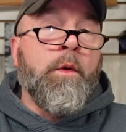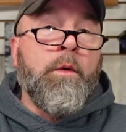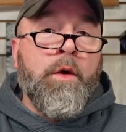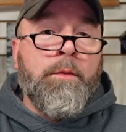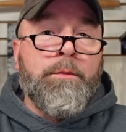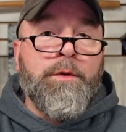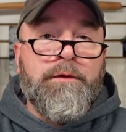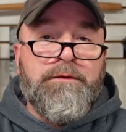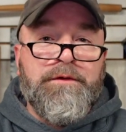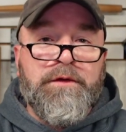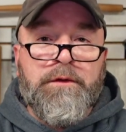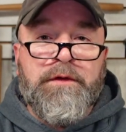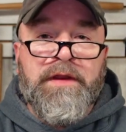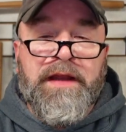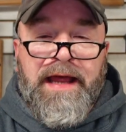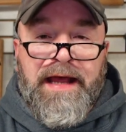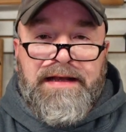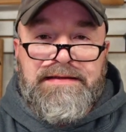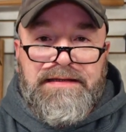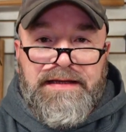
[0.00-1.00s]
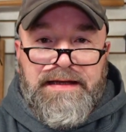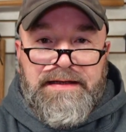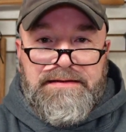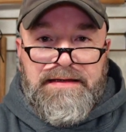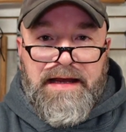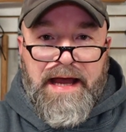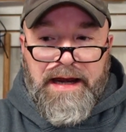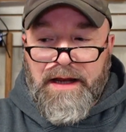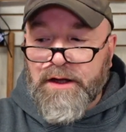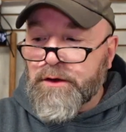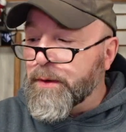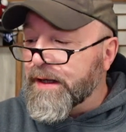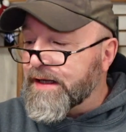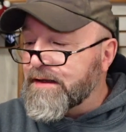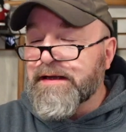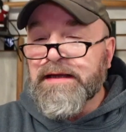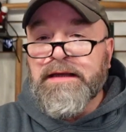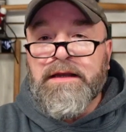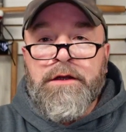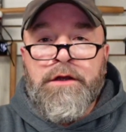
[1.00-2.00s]
we'll move through the next things kind of
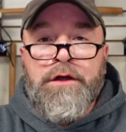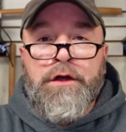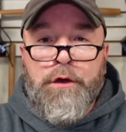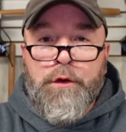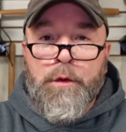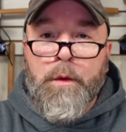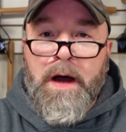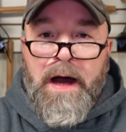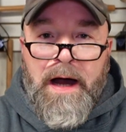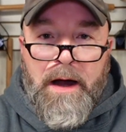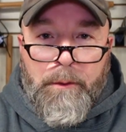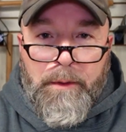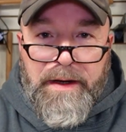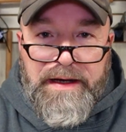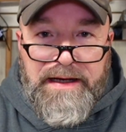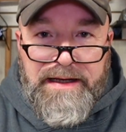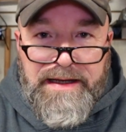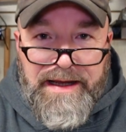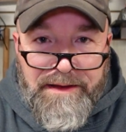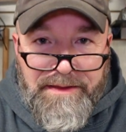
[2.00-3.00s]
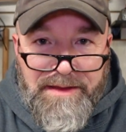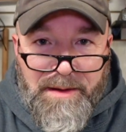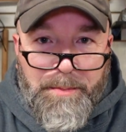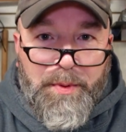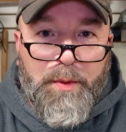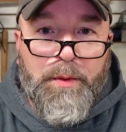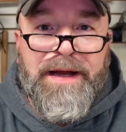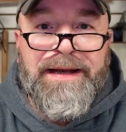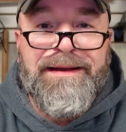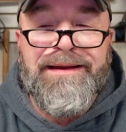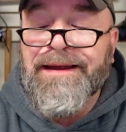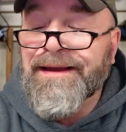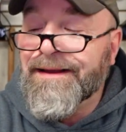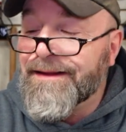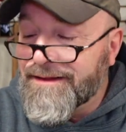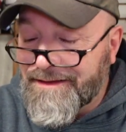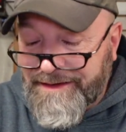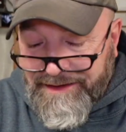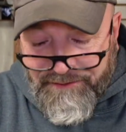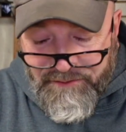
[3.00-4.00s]
quickly. You already get the point.
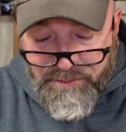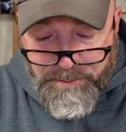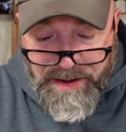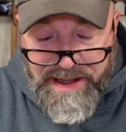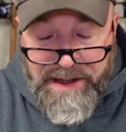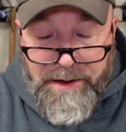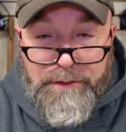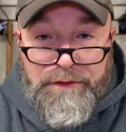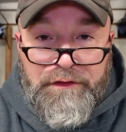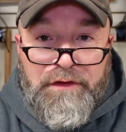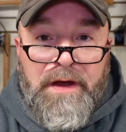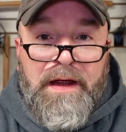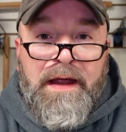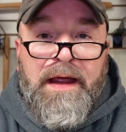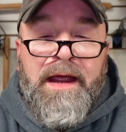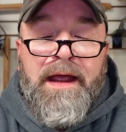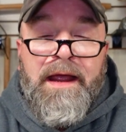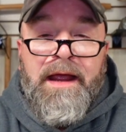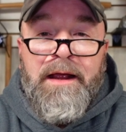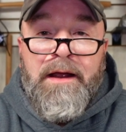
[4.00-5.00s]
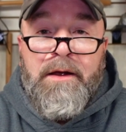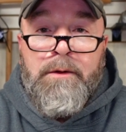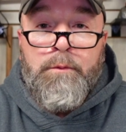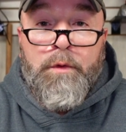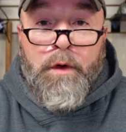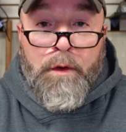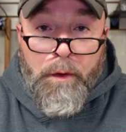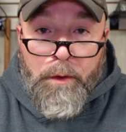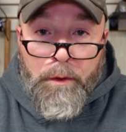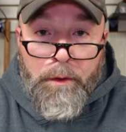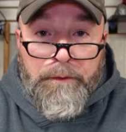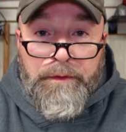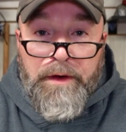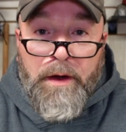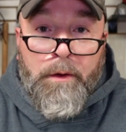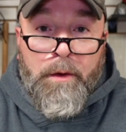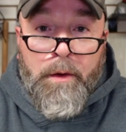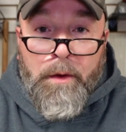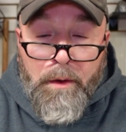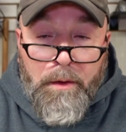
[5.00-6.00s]
This pouch will hold a
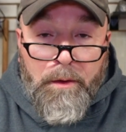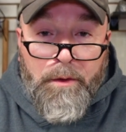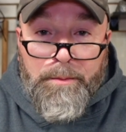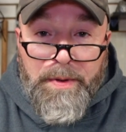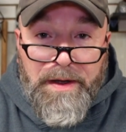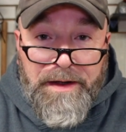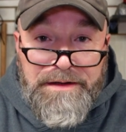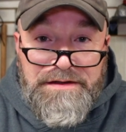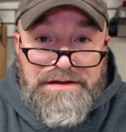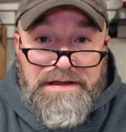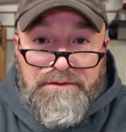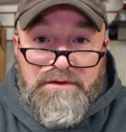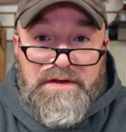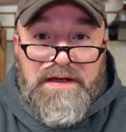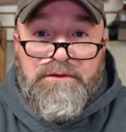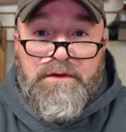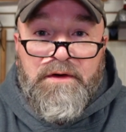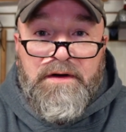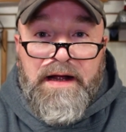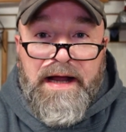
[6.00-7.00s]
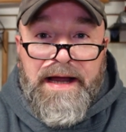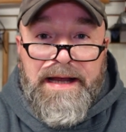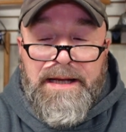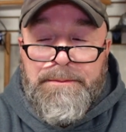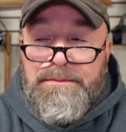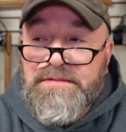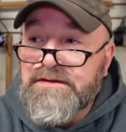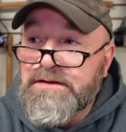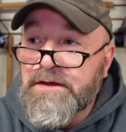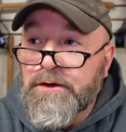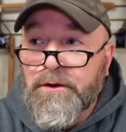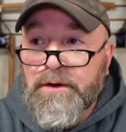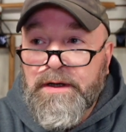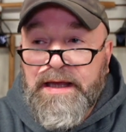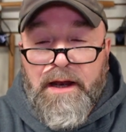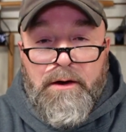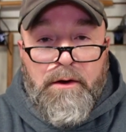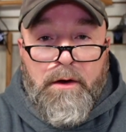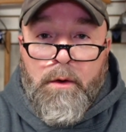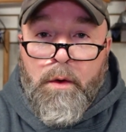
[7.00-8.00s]
whole bunch of different items, you know,
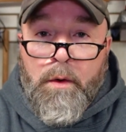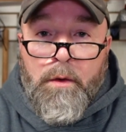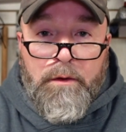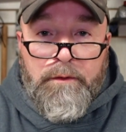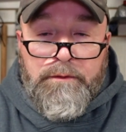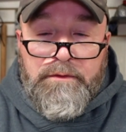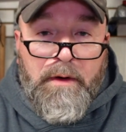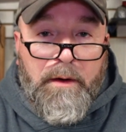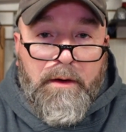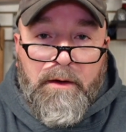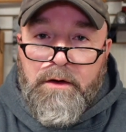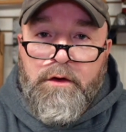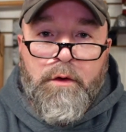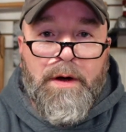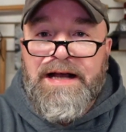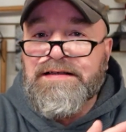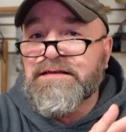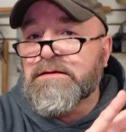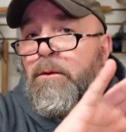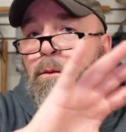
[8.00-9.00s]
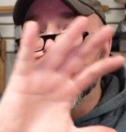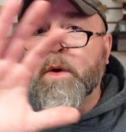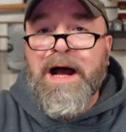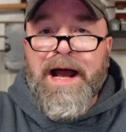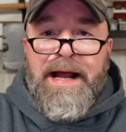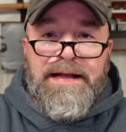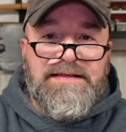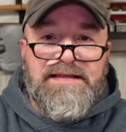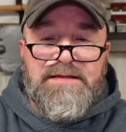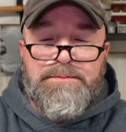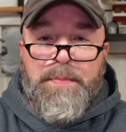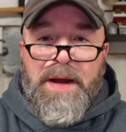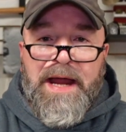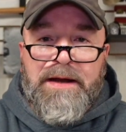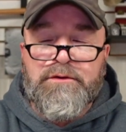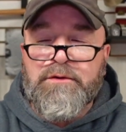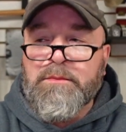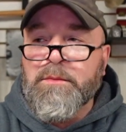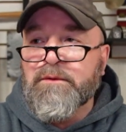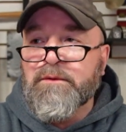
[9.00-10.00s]
again, across a wide spectrum